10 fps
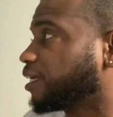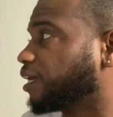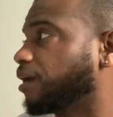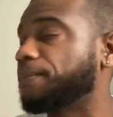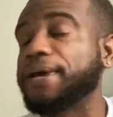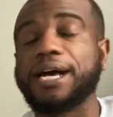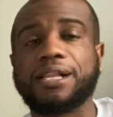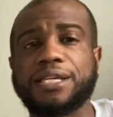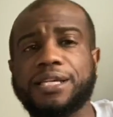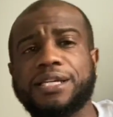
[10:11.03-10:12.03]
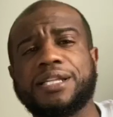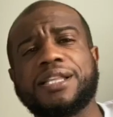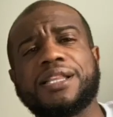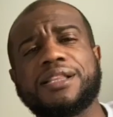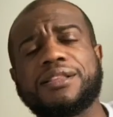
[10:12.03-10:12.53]
a palette,
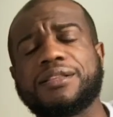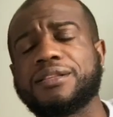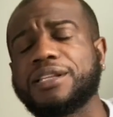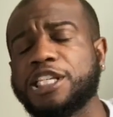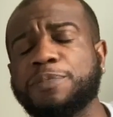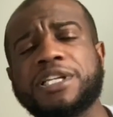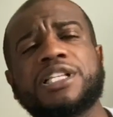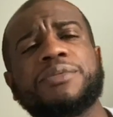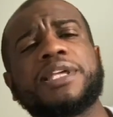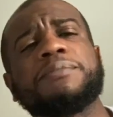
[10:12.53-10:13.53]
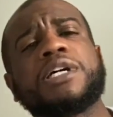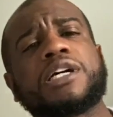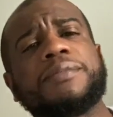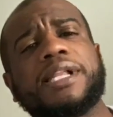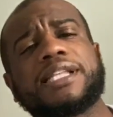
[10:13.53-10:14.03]
especially with him talking
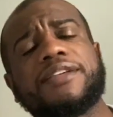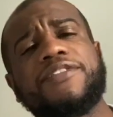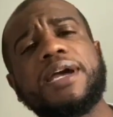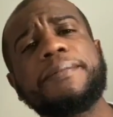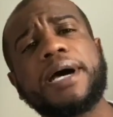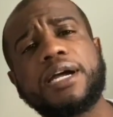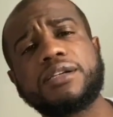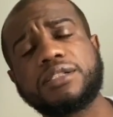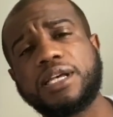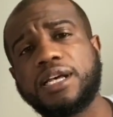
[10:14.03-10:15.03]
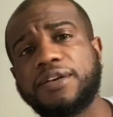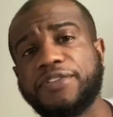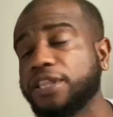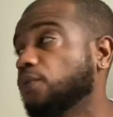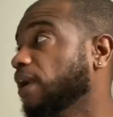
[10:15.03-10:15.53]
about like the vampire stuff
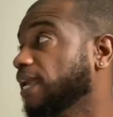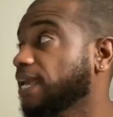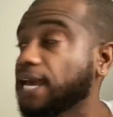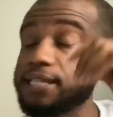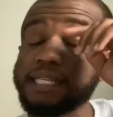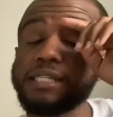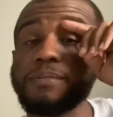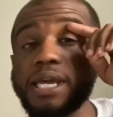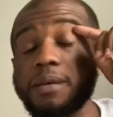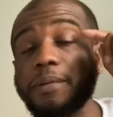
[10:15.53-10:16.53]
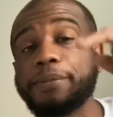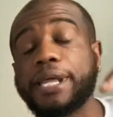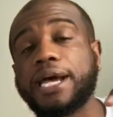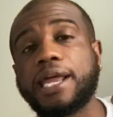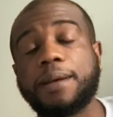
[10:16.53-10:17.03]
and the way he has his makeup
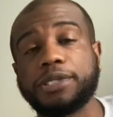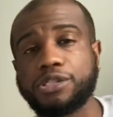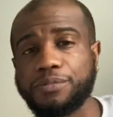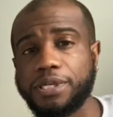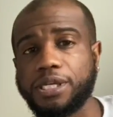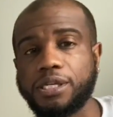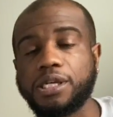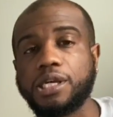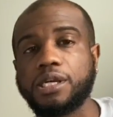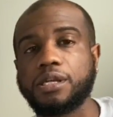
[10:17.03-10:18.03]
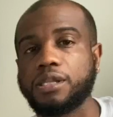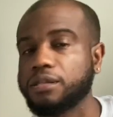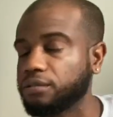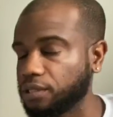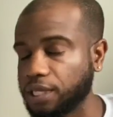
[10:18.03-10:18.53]
applied. I'm assuming
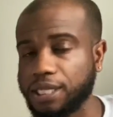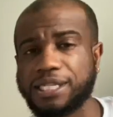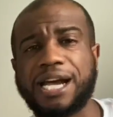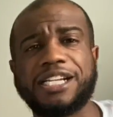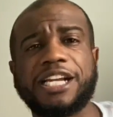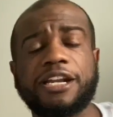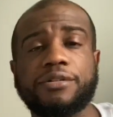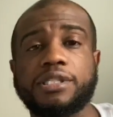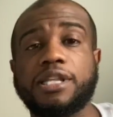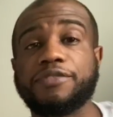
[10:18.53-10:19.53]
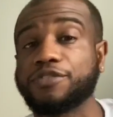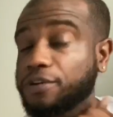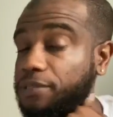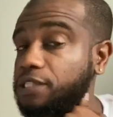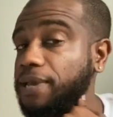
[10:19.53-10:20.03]
that his eyeshadow and stuff is from
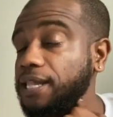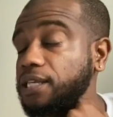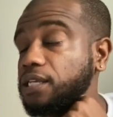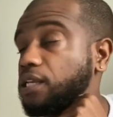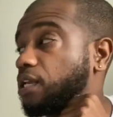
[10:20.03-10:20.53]
this palette.